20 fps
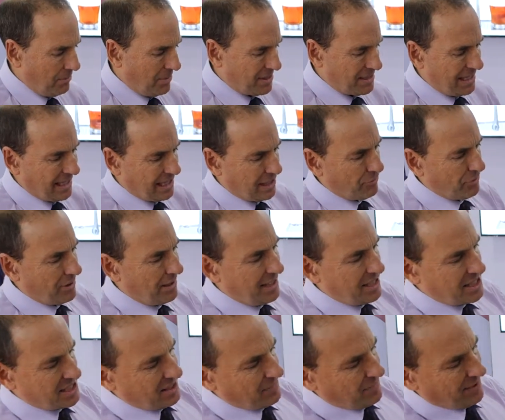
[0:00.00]
So I can
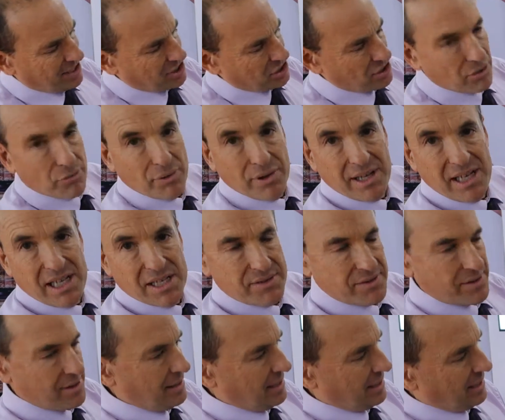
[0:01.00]
release the vessel with these
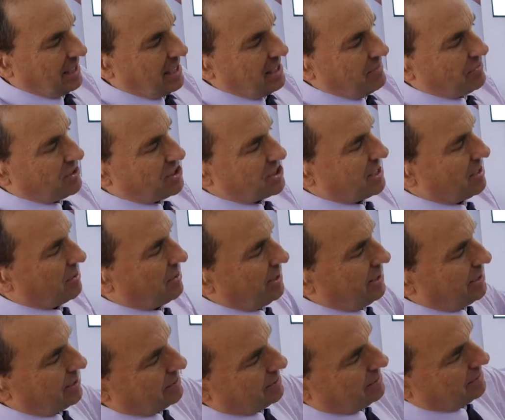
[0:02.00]
goes down
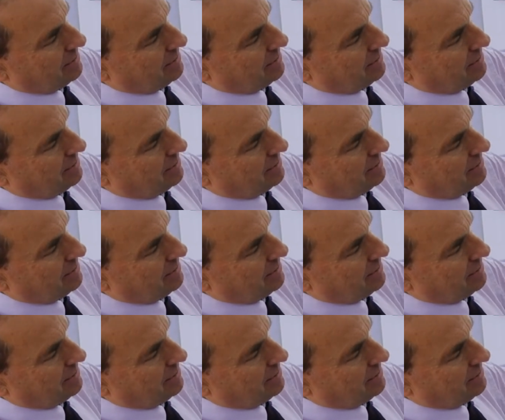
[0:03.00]
here,